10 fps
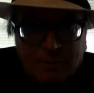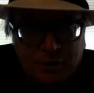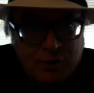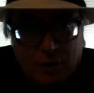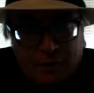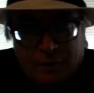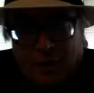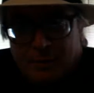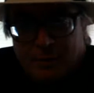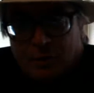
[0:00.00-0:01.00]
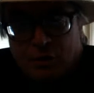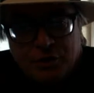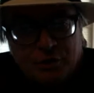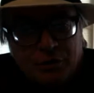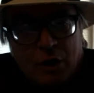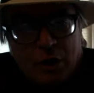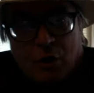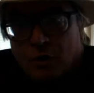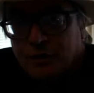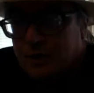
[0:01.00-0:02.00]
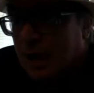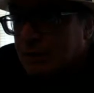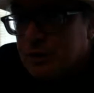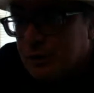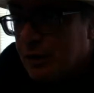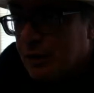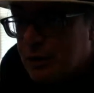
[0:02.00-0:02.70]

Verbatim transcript: personified, but also no haunted house for her.